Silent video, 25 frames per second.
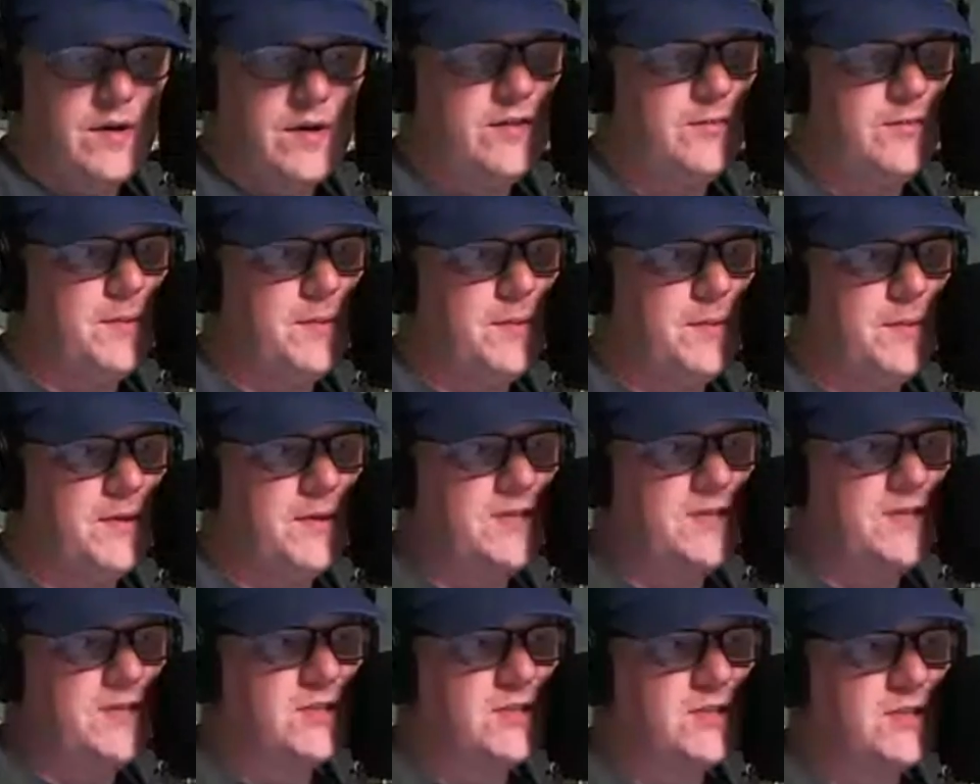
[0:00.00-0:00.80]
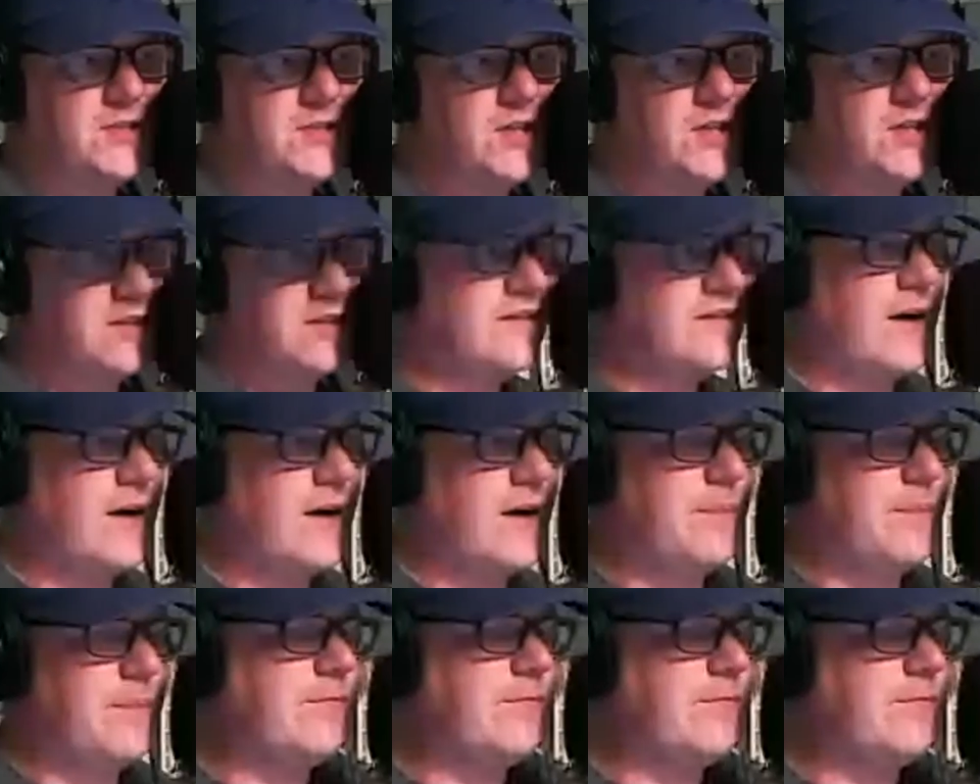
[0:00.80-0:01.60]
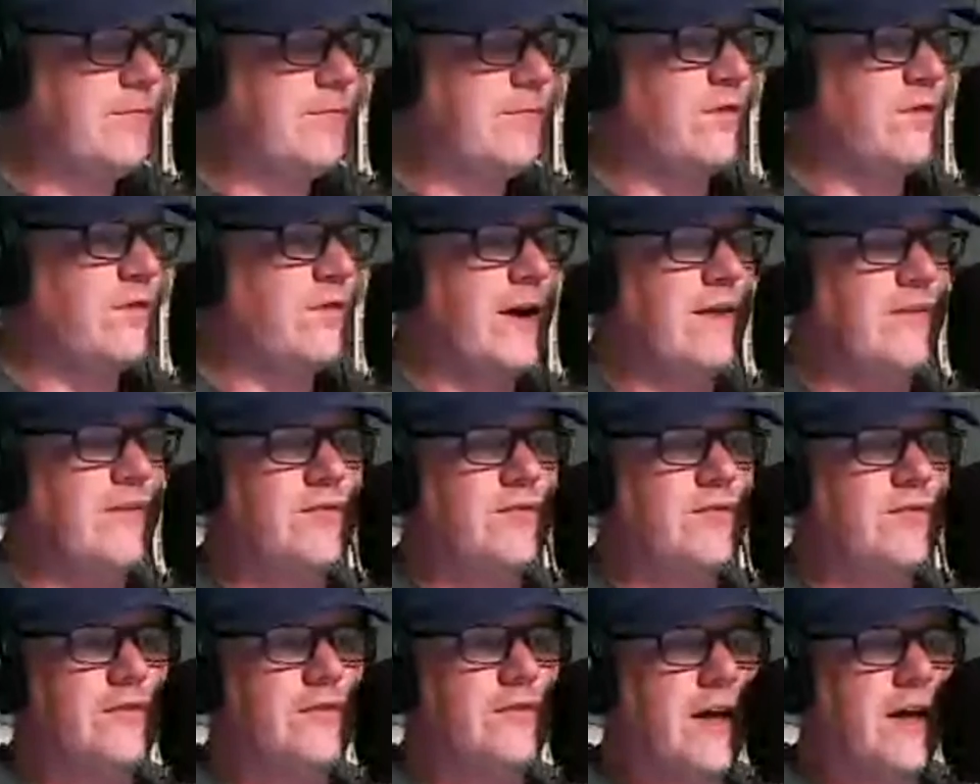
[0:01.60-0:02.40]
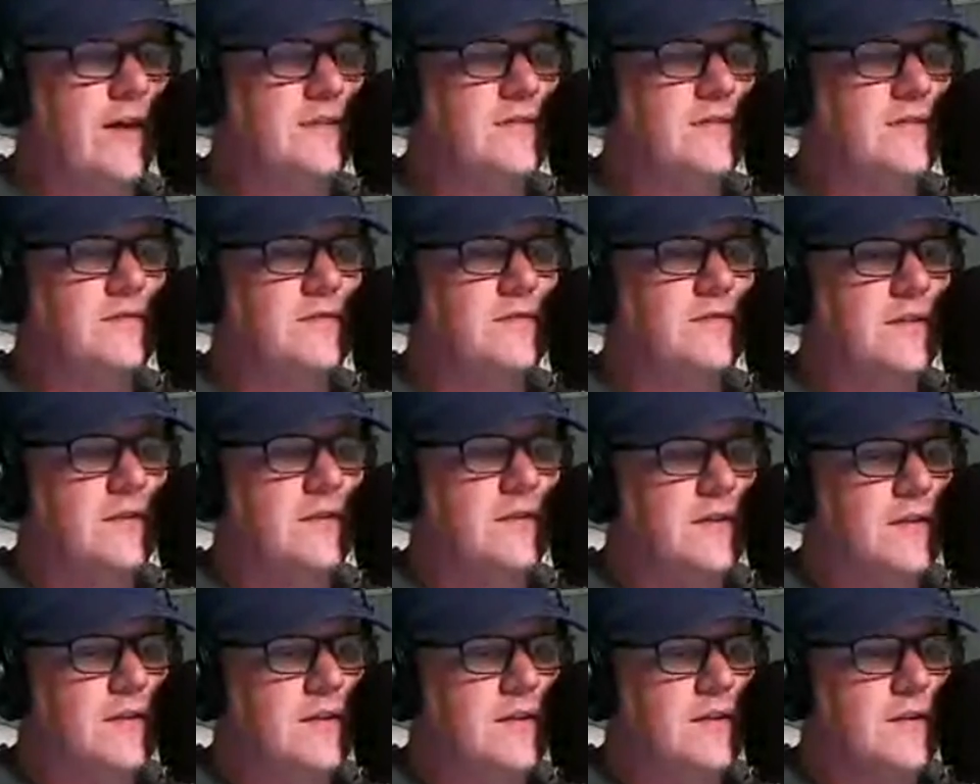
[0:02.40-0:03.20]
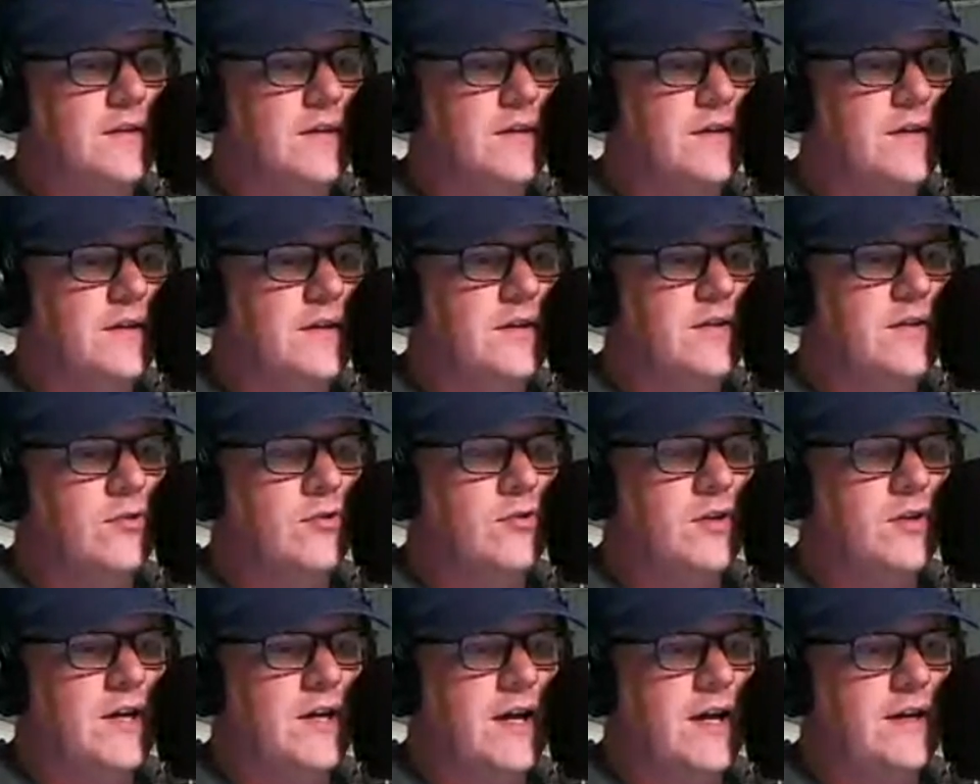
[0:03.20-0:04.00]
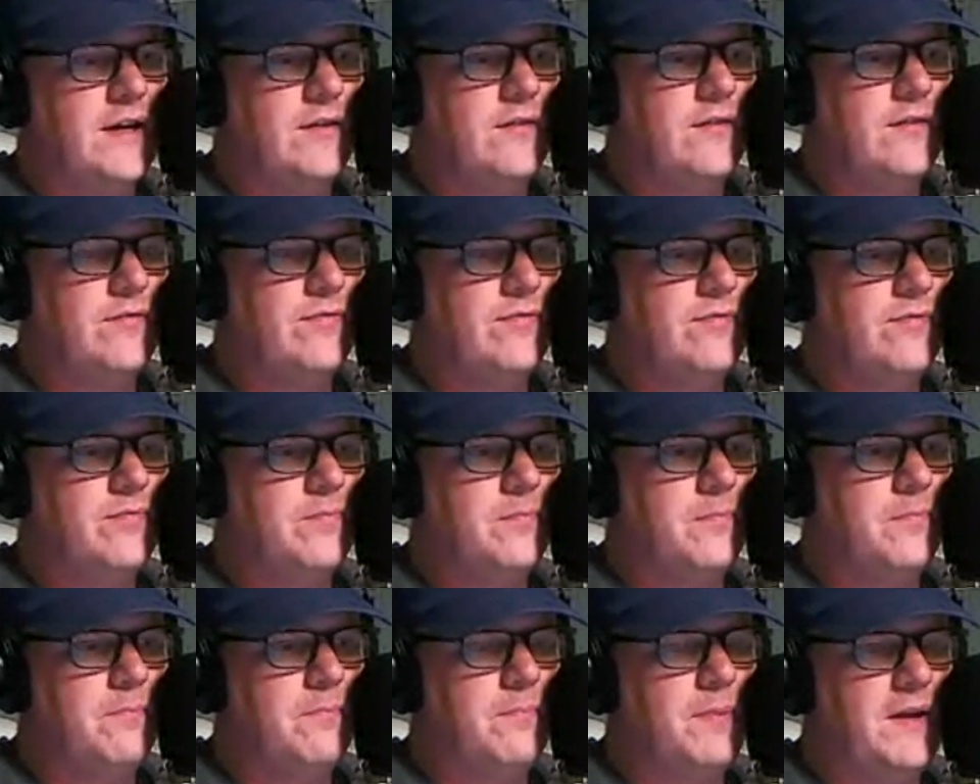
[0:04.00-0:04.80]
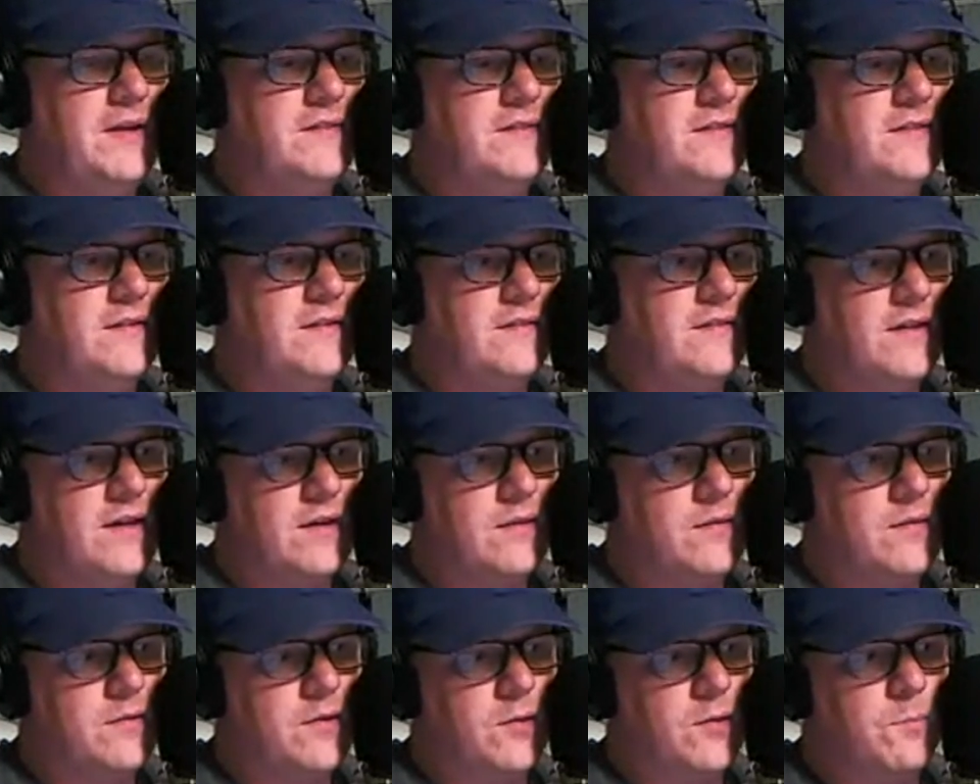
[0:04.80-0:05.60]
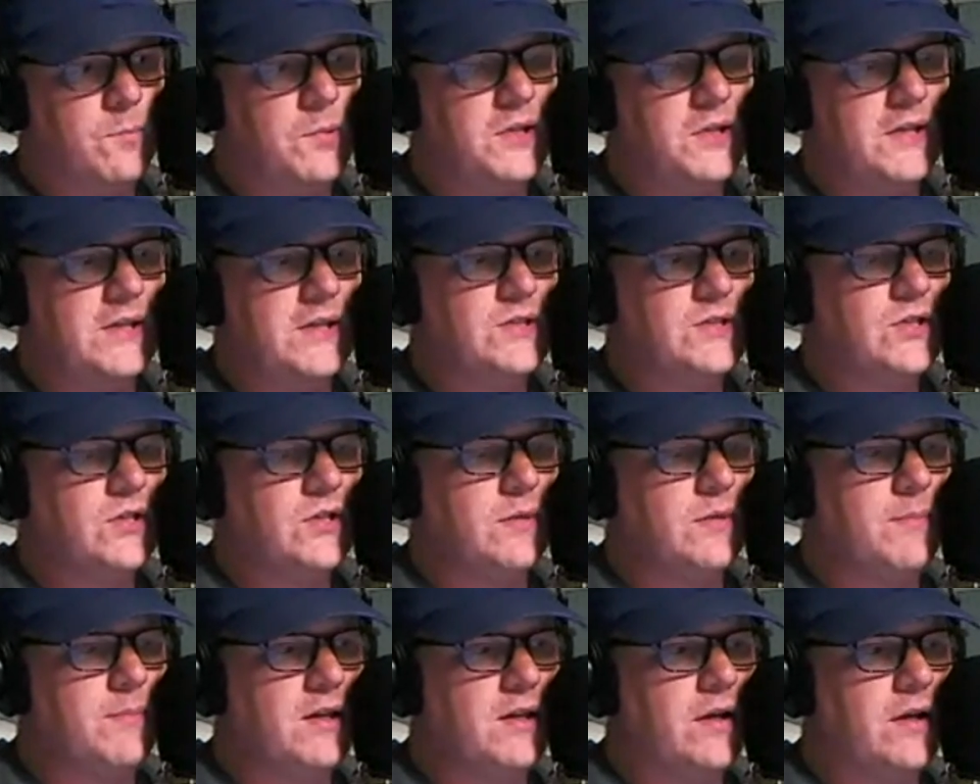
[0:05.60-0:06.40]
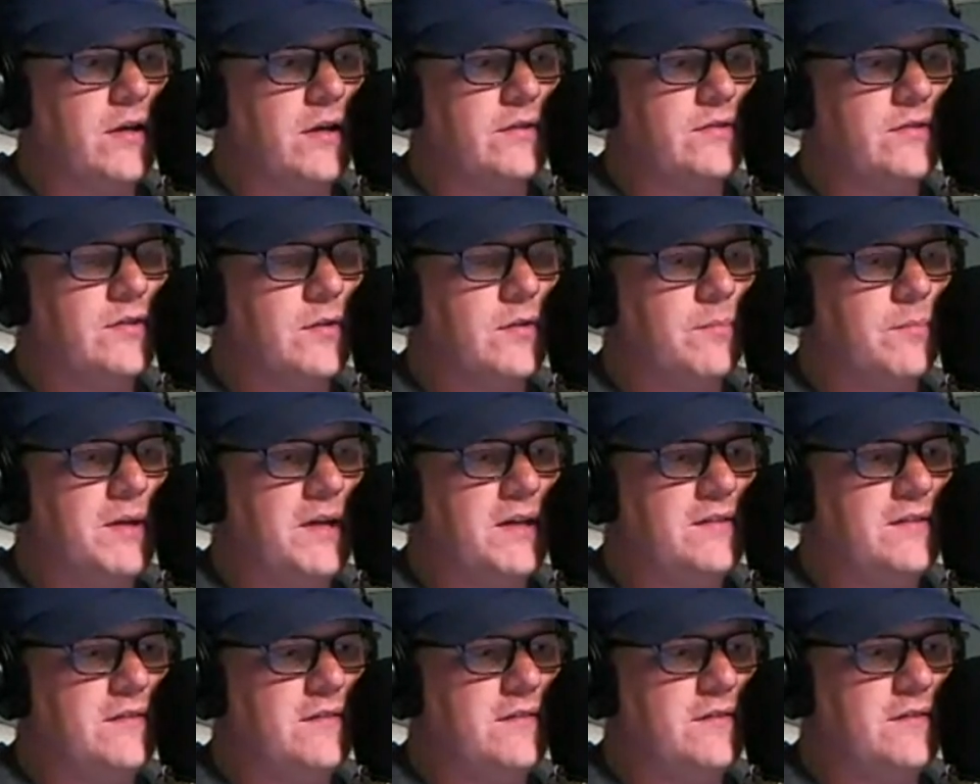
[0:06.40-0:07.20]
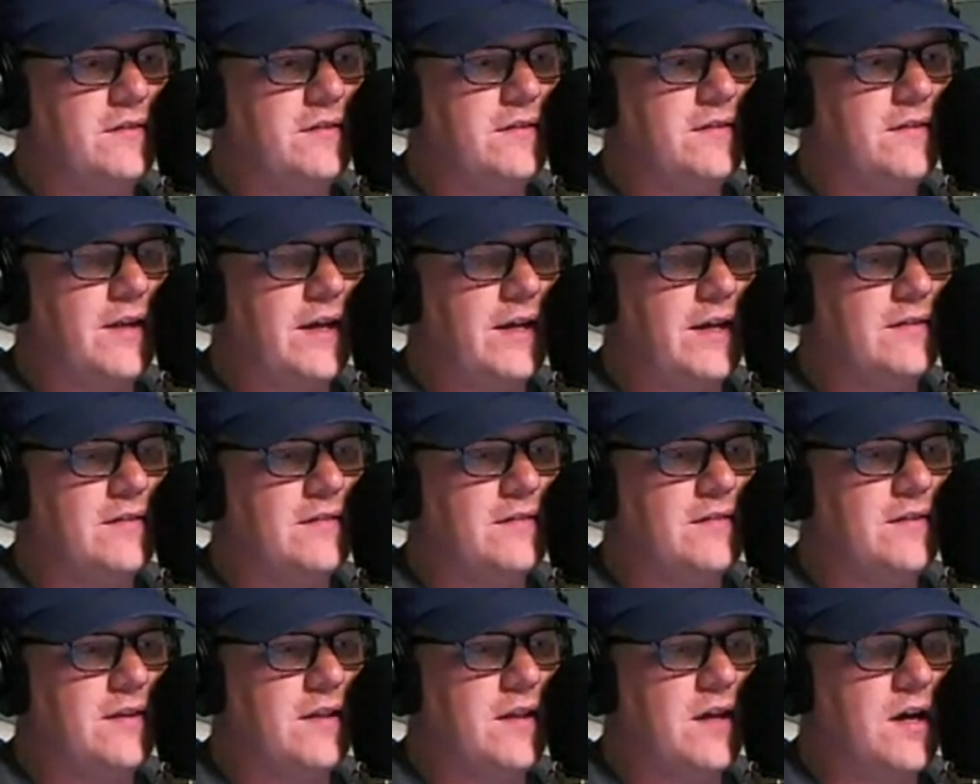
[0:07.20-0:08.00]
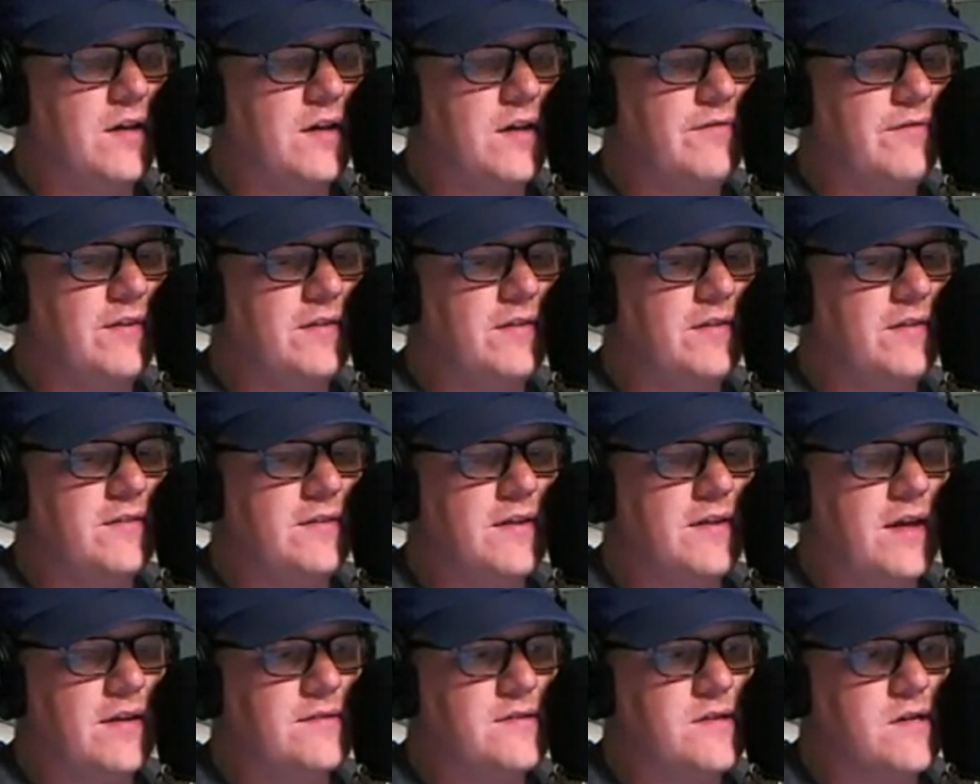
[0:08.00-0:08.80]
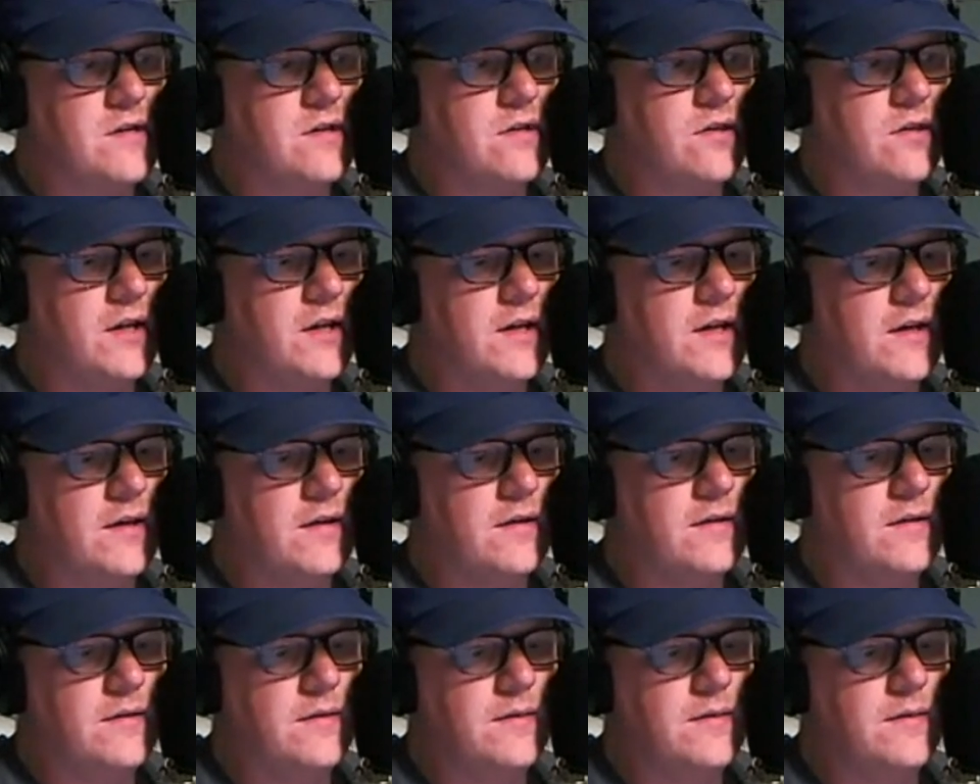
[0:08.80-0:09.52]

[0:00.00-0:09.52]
especially considering the top 4 or 5 slots, are kind of pieces that could potentially be long-term pieces. You'd like to see the offense kind of start clicking.